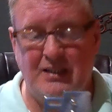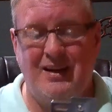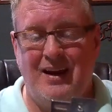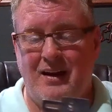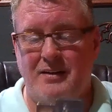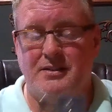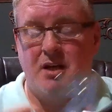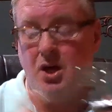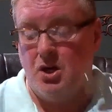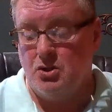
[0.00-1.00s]
has
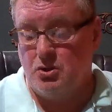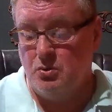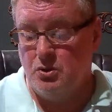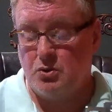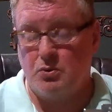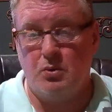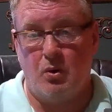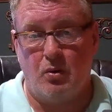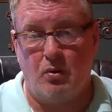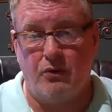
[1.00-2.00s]
2 screw
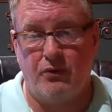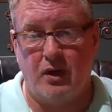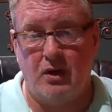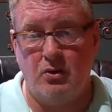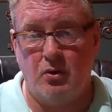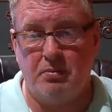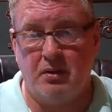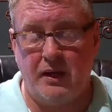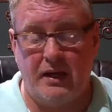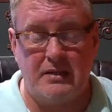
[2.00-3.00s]
holes in your
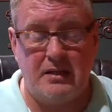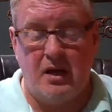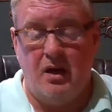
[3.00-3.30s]
plate